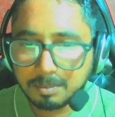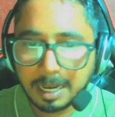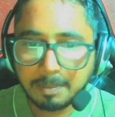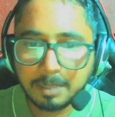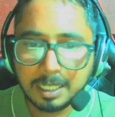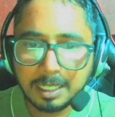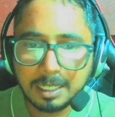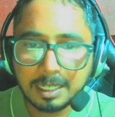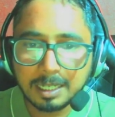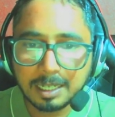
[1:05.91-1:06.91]
Let
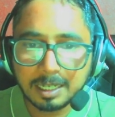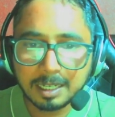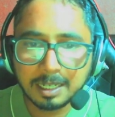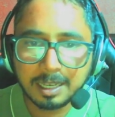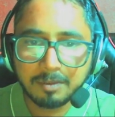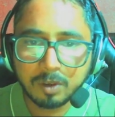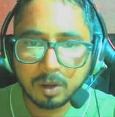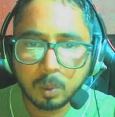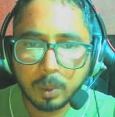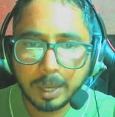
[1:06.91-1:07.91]
me give you
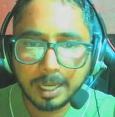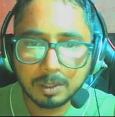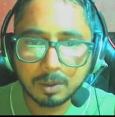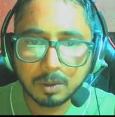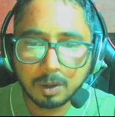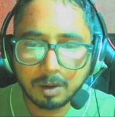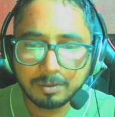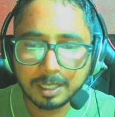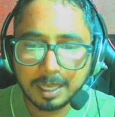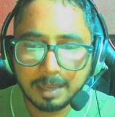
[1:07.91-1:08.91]
a quick tour of
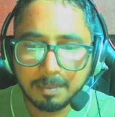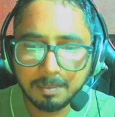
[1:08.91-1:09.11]
the game.